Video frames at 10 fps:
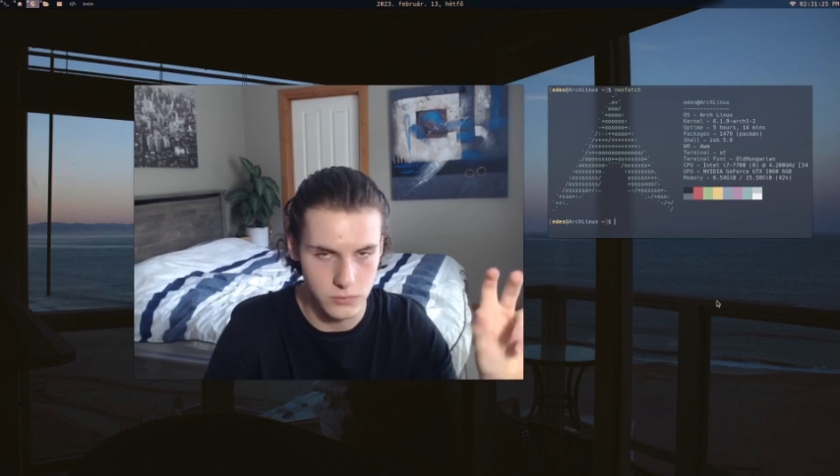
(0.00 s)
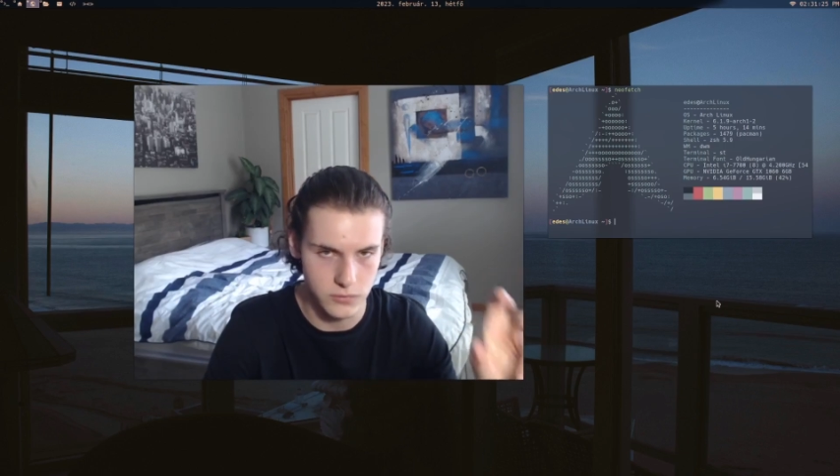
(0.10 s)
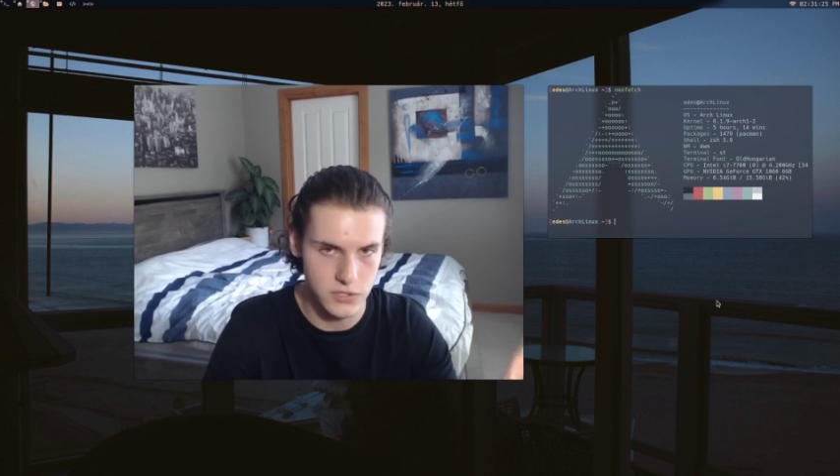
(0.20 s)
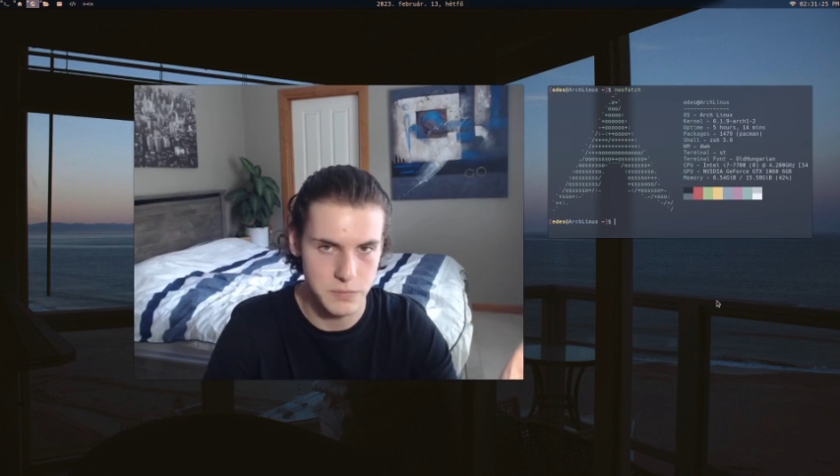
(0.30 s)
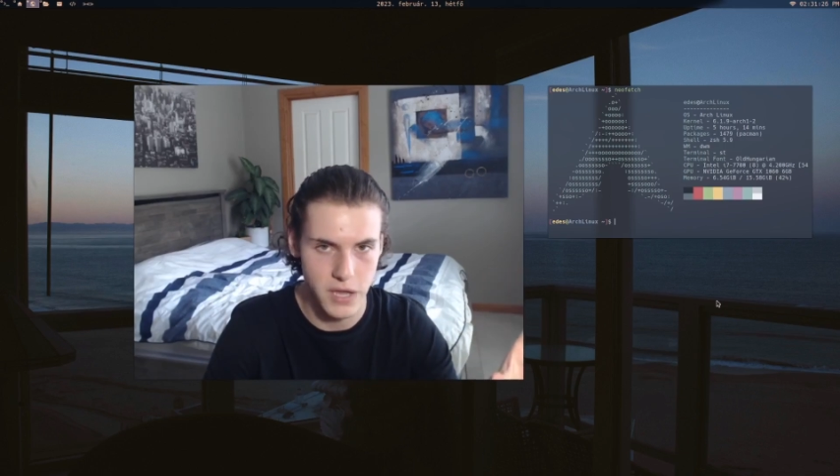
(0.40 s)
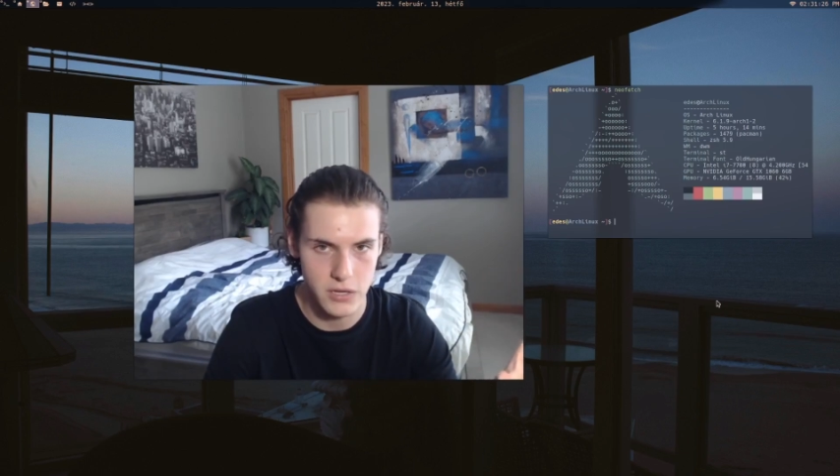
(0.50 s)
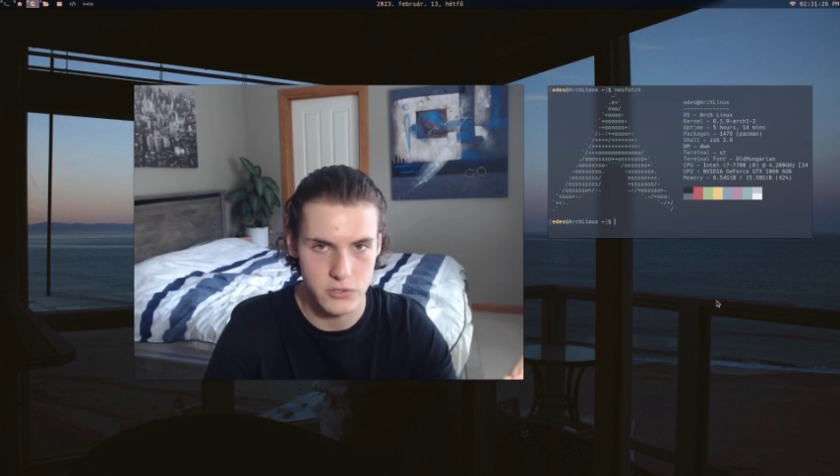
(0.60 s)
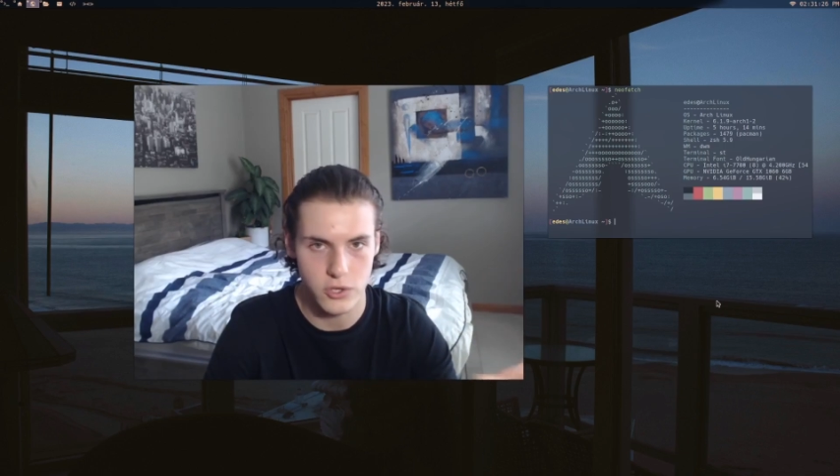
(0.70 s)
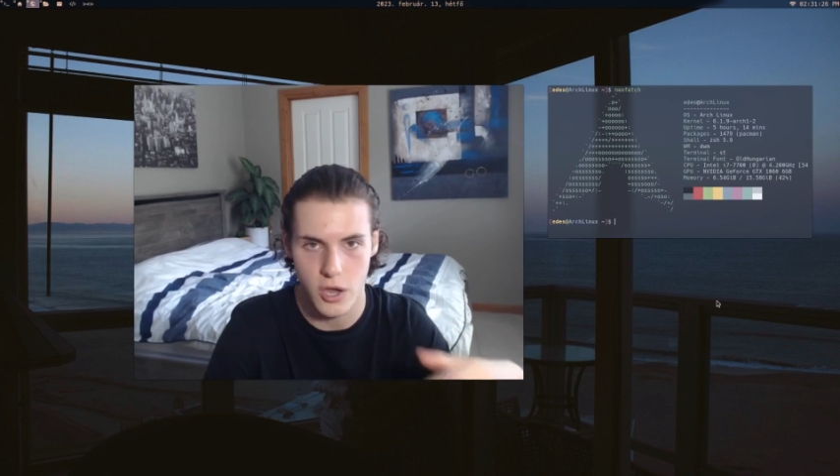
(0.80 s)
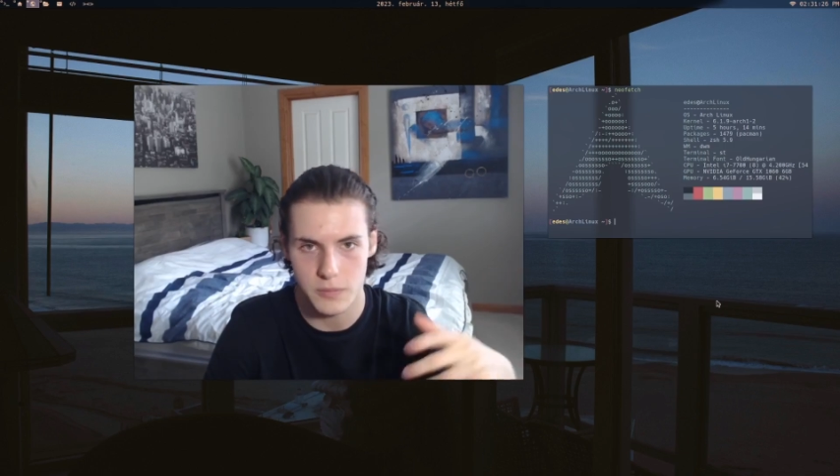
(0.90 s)
this
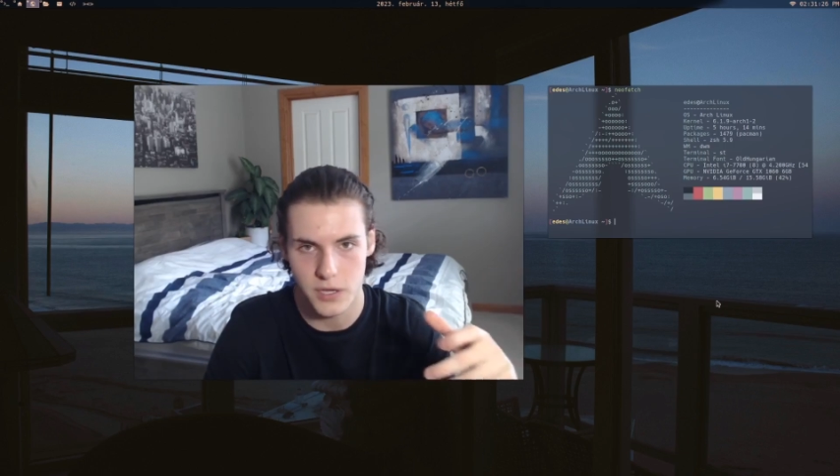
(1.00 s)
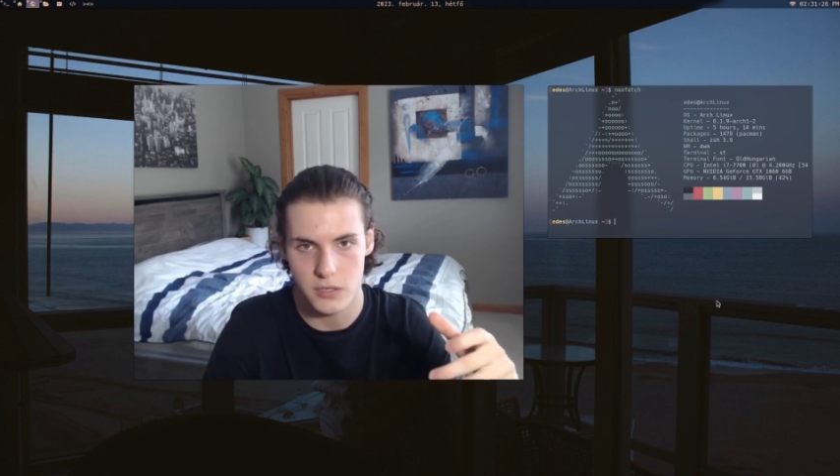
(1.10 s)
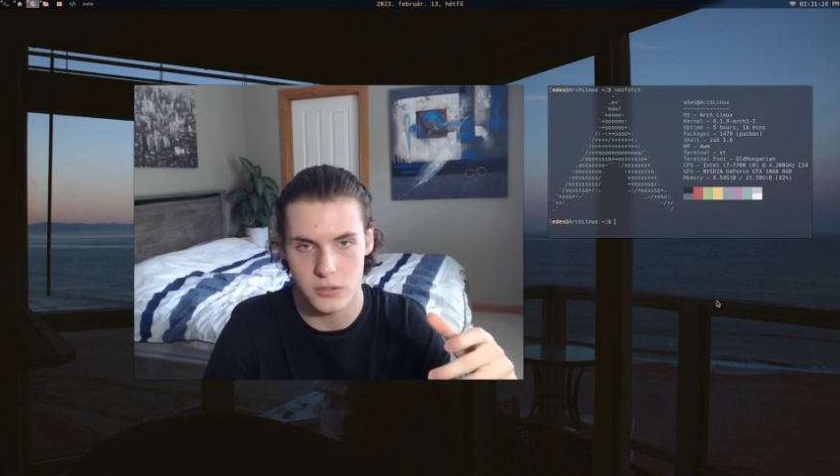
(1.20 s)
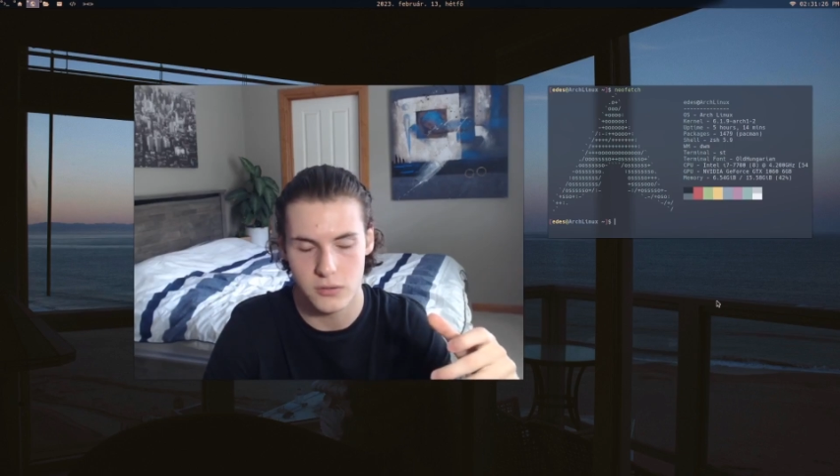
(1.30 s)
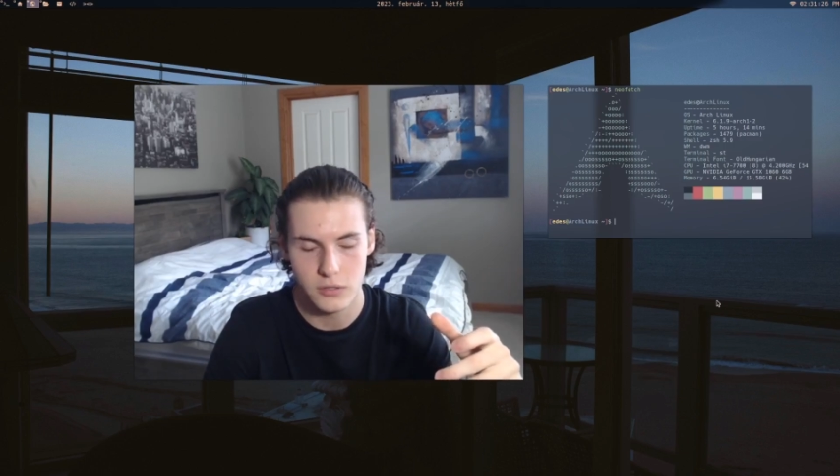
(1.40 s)
package updated,